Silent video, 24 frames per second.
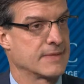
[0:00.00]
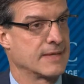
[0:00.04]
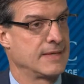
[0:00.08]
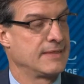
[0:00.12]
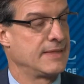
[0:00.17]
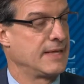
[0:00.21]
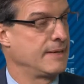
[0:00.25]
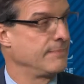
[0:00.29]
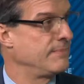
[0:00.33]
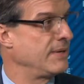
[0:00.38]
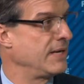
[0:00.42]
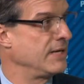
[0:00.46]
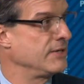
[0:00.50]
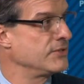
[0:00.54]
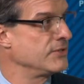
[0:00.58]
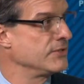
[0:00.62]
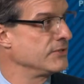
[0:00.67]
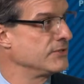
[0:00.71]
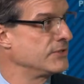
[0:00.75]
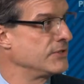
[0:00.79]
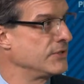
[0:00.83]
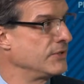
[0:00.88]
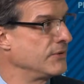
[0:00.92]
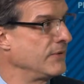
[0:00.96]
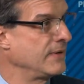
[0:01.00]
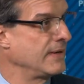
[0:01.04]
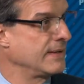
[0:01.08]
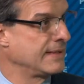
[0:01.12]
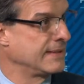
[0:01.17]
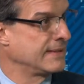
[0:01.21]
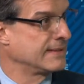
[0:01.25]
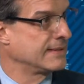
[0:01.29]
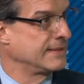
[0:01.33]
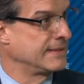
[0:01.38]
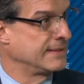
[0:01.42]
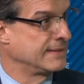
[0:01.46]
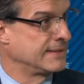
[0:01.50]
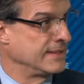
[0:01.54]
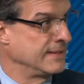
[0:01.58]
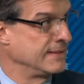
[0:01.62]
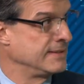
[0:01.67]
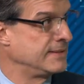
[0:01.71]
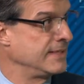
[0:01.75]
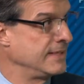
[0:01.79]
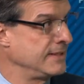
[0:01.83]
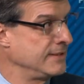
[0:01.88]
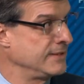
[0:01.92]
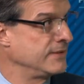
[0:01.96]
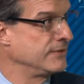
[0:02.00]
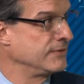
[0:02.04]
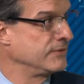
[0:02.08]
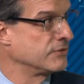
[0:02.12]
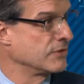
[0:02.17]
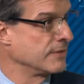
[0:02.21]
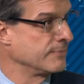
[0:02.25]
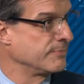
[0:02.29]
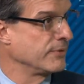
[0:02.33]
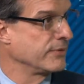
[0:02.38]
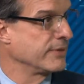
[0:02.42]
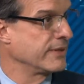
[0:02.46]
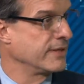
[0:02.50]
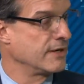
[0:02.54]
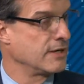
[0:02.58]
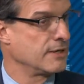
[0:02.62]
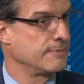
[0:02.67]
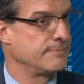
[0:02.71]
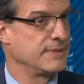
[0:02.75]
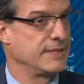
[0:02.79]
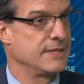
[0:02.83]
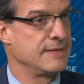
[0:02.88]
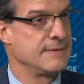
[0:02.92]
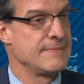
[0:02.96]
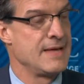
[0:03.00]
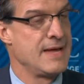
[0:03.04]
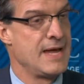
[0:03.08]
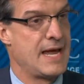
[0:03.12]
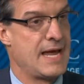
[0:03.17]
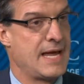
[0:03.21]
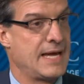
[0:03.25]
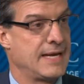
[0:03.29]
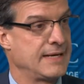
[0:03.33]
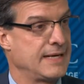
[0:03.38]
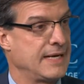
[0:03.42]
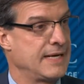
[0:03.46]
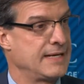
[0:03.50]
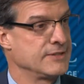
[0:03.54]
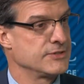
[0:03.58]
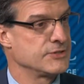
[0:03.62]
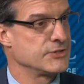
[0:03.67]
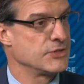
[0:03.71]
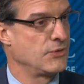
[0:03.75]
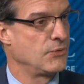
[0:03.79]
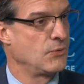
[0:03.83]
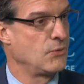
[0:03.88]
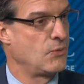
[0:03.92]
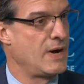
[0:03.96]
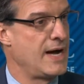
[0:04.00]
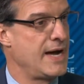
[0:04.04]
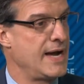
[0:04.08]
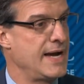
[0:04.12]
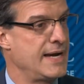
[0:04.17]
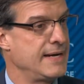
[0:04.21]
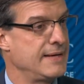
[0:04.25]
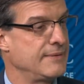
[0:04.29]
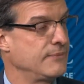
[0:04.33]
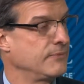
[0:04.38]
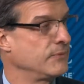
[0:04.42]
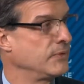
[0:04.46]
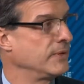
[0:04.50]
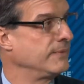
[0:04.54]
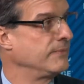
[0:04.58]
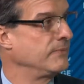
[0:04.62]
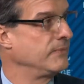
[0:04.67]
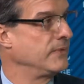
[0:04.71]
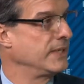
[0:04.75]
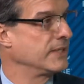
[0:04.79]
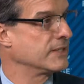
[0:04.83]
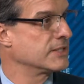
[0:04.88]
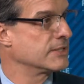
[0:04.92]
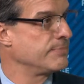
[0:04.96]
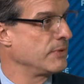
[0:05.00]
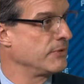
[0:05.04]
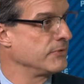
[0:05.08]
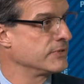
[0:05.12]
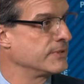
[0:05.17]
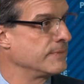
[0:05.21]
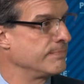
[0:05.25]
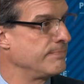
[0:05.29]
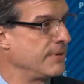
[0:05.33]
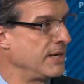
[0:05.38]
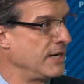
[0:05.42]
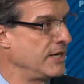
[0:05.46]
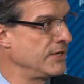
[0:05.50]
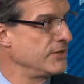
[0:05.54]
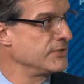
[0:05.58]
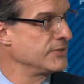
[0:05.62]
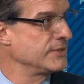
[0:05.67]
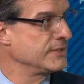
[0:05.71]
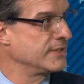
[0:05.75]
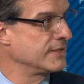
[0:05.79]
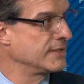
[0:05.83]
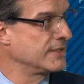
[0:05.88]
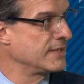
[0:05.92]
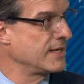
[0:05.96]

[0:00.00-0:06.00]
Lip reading: than patients who continued triple therapy. And so why would we expose a patient to the